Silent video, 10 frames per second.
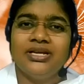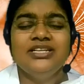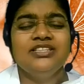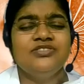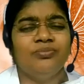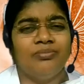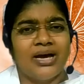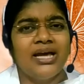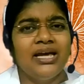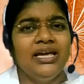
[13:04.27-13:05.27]
is
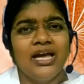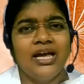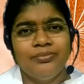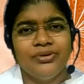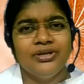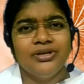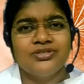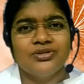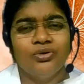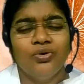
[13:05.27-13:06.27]
my
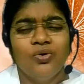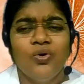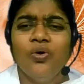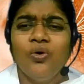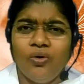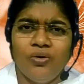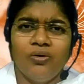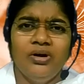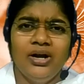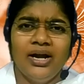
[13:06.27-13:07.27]
happiness,
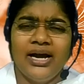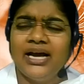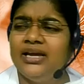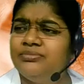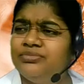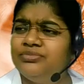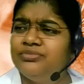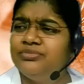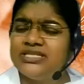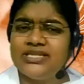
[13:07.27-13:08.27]
or I am
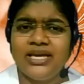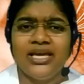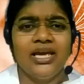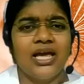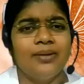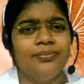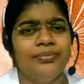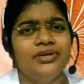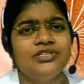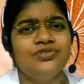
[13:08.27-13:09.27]
just taking
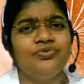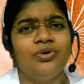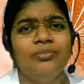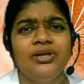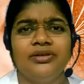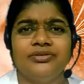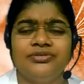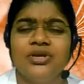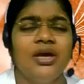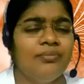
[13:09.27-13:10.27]
happiness from
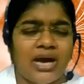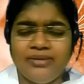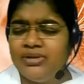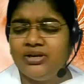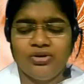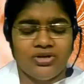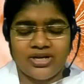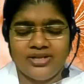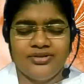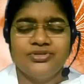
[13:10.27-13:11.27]
others. I mean not
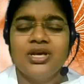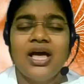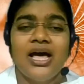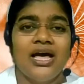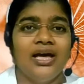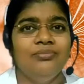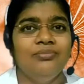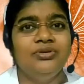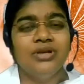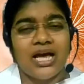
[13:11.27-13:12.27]
others. I'm
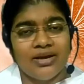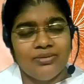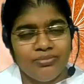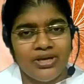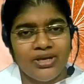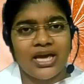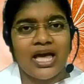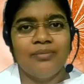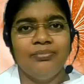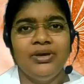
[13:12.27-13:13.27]
being
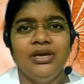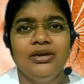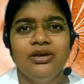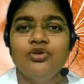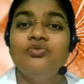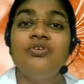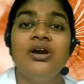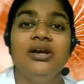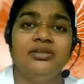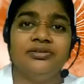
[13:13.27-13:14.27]
happy
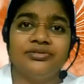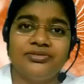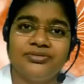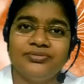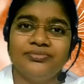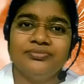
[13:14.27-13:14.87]
for others,